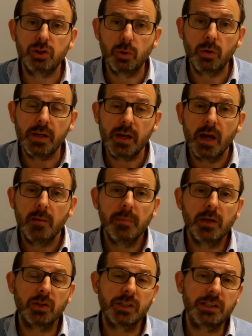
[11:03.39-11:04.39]
Do it
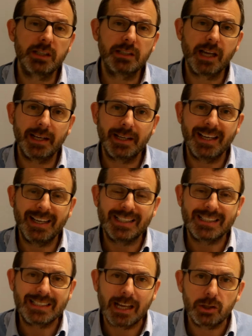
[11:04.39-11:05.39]
because it is an
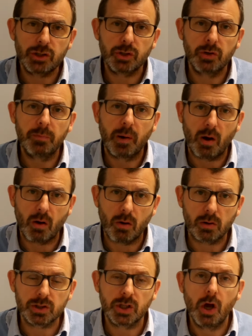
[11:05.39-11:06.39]
essential
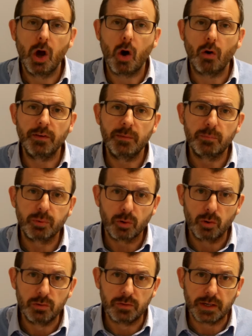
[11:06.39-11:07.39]
part of
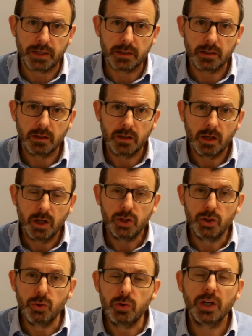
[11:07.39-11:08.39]
improving.
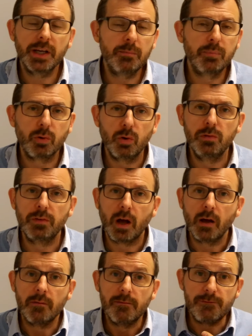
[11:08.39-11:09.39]
You can improve
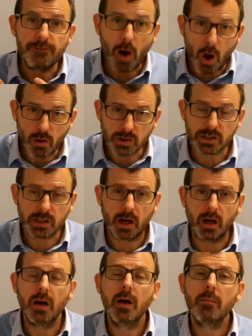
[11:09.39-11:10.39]

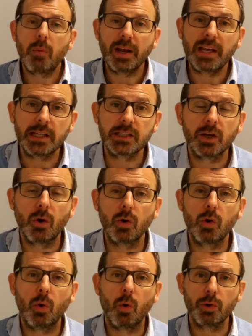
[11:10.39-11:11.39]
faster by getting on
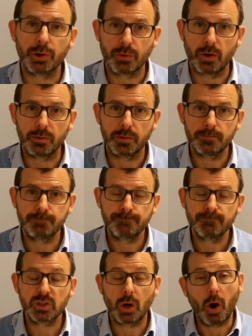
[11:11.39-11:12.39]
court on your own.
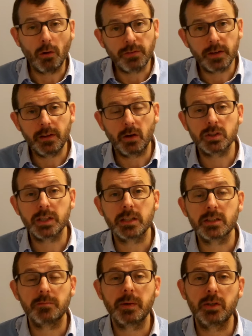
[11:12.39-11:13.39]
So hopefully those
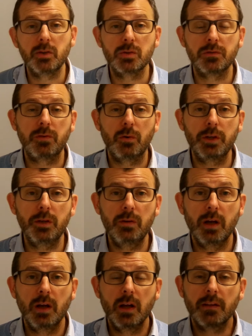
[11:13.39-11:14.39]
things have been useful for
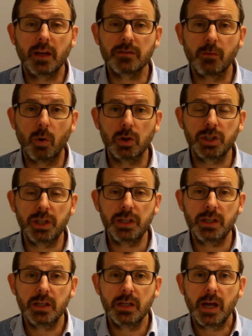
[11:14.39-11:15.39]
you. Thanks for
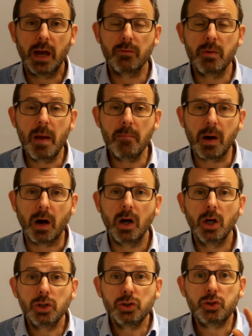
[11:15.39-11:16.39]
watching. And remember,
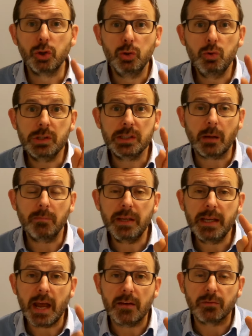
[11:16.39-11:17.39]
do
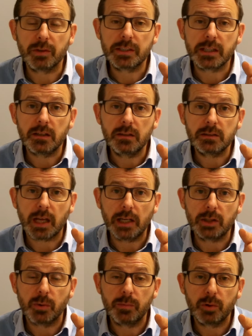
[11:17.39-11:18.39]
something every single day
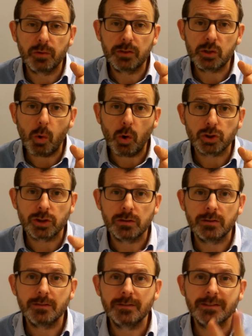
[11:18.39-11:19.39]
to improve your squash.
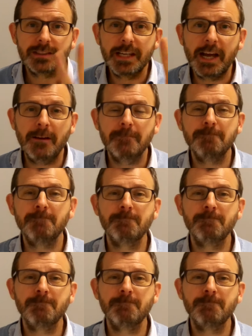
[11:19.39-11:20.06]
See ya.